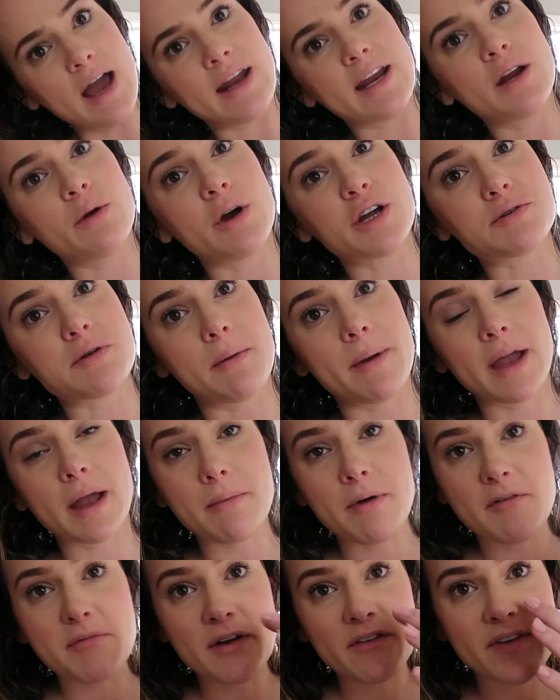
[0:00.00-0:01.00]
I need to wash my
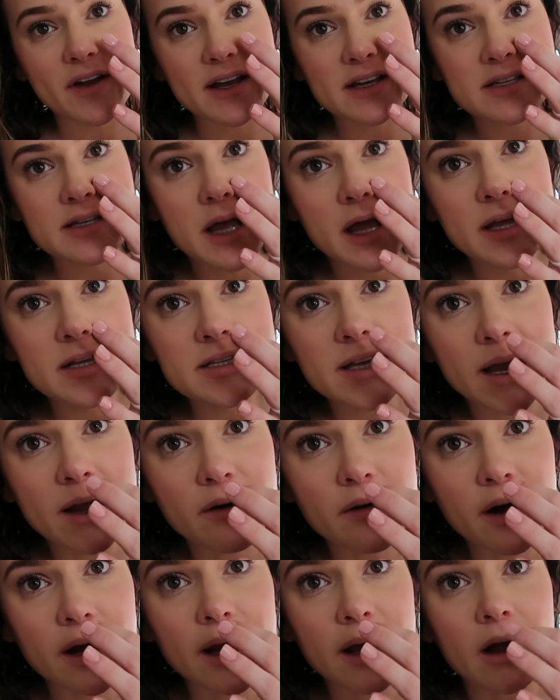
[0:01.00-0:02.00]
makeup off my face. It's
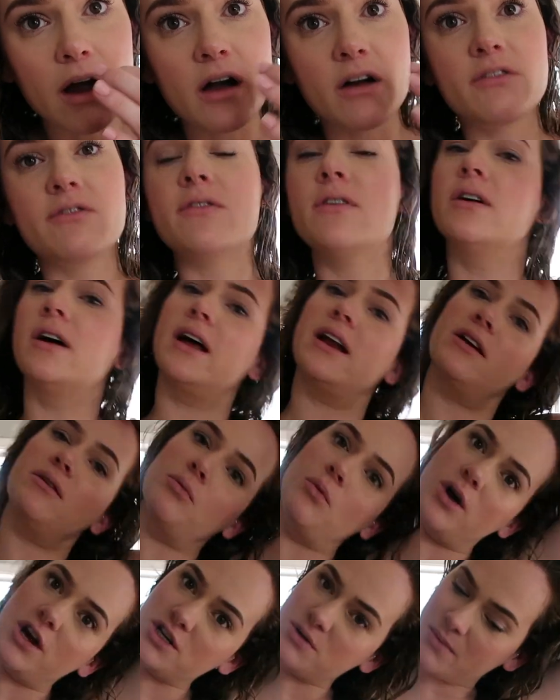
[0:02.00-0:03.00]
like running off. I
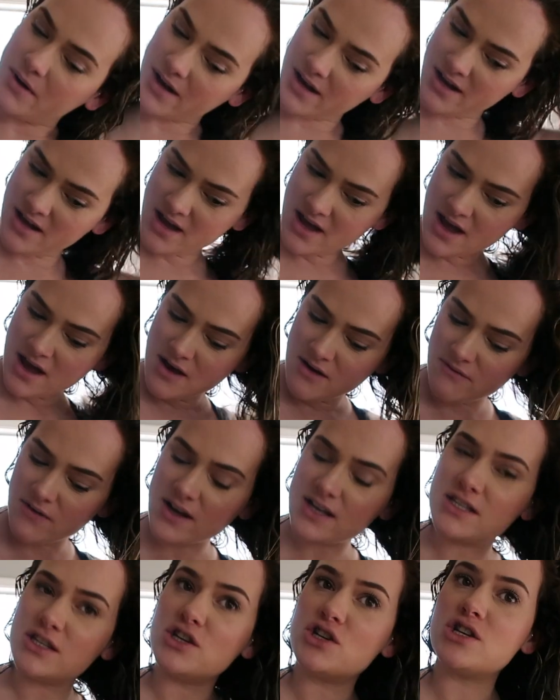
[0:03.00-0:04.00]
didn't wash my
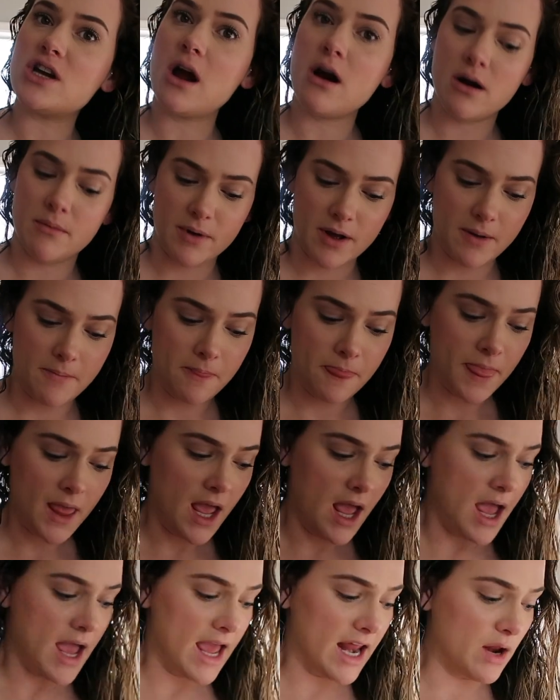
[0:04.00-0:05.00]
face in the shower, but
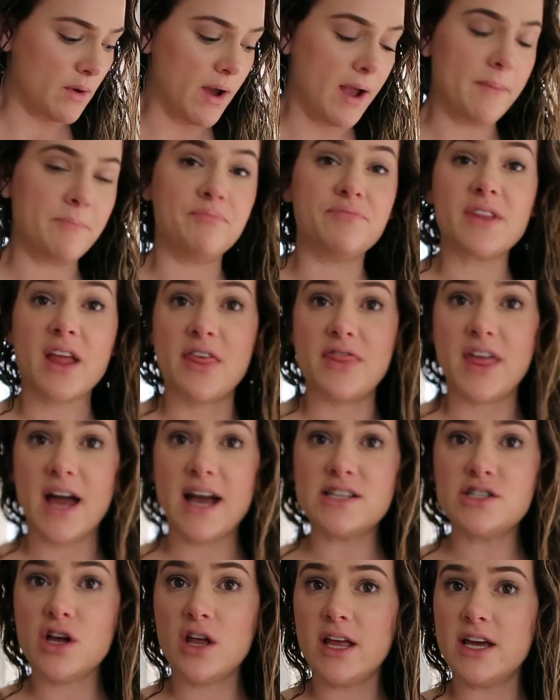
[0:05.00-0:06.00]
anyway,
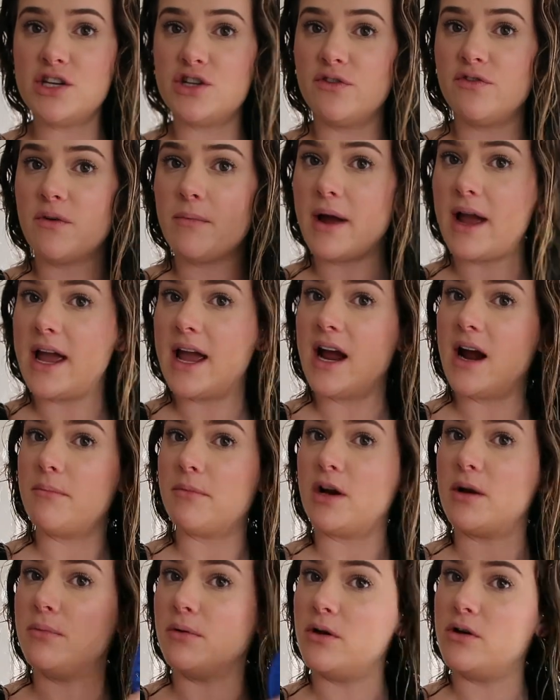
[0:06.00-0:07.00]
that's all I do for my hair. I'm
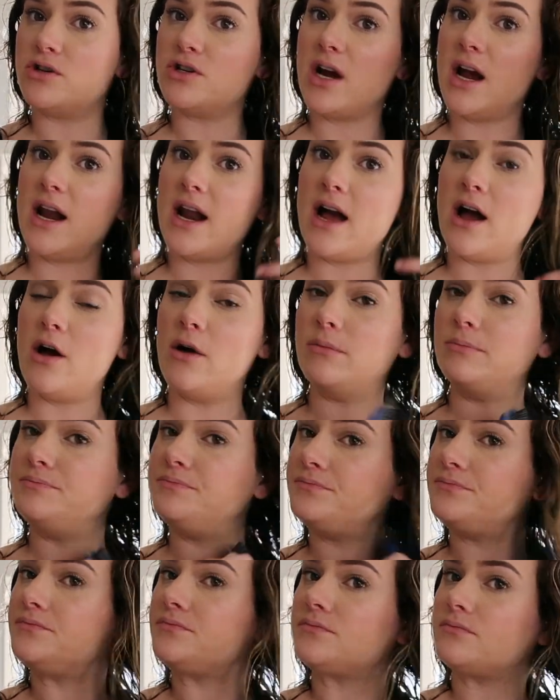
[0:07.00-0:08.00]
gonna blow dry it out
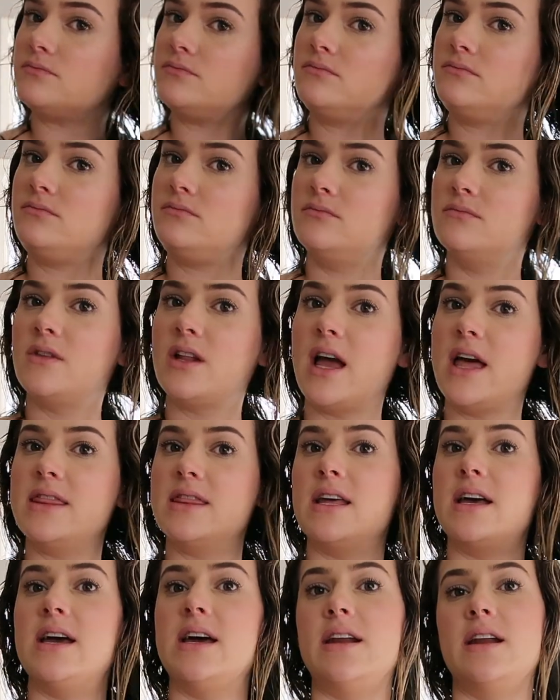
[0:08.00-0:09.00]

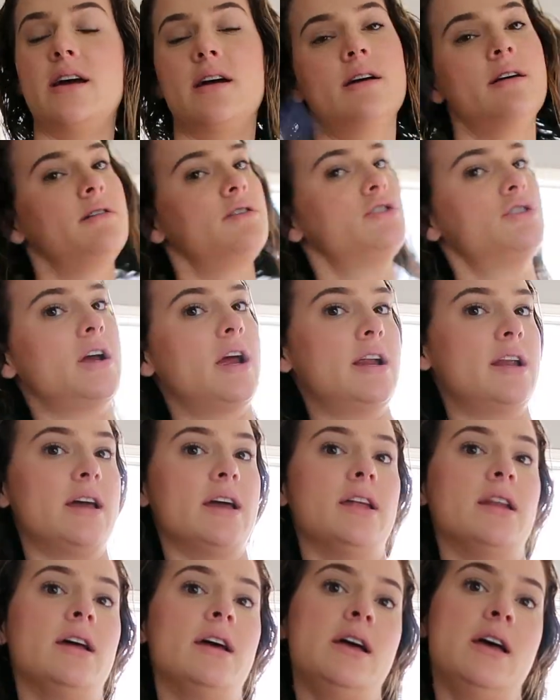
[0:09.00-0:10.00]
and then straighten
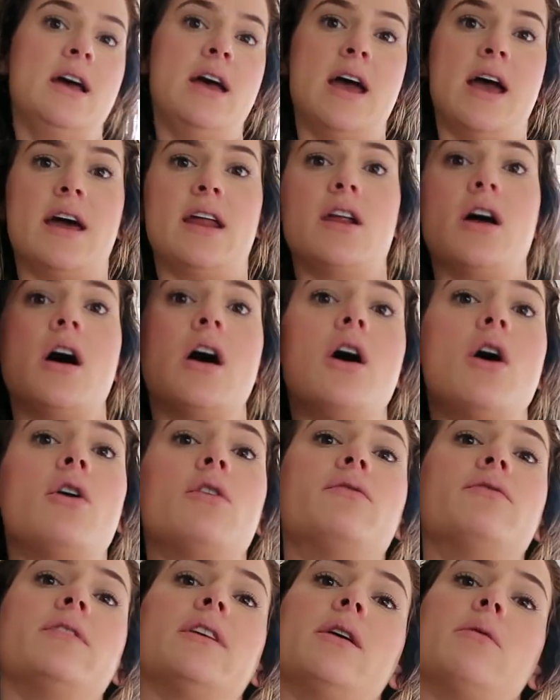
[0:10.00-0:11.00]
it. And
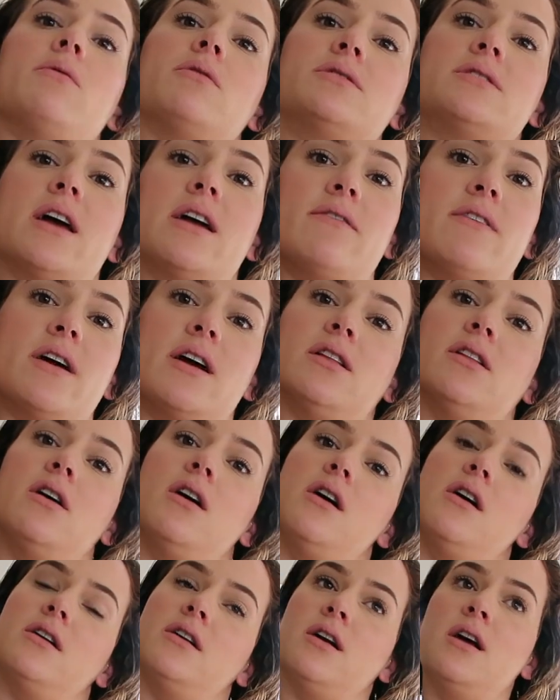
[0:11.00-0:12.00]
hopefully it won't take very
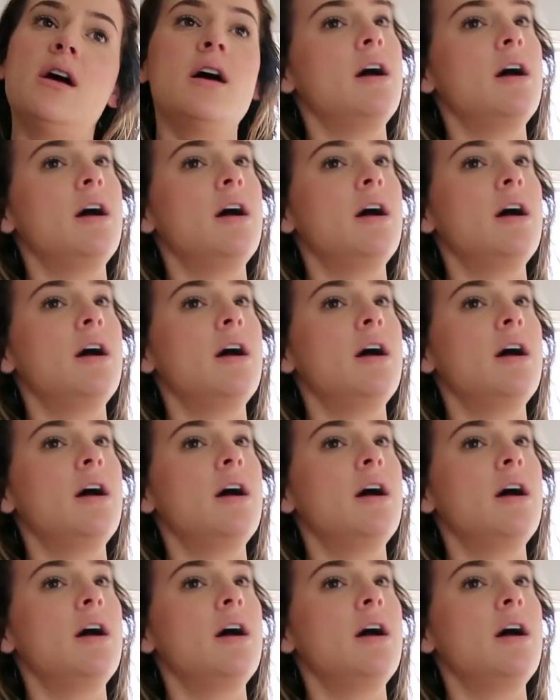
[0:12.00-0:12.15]
long.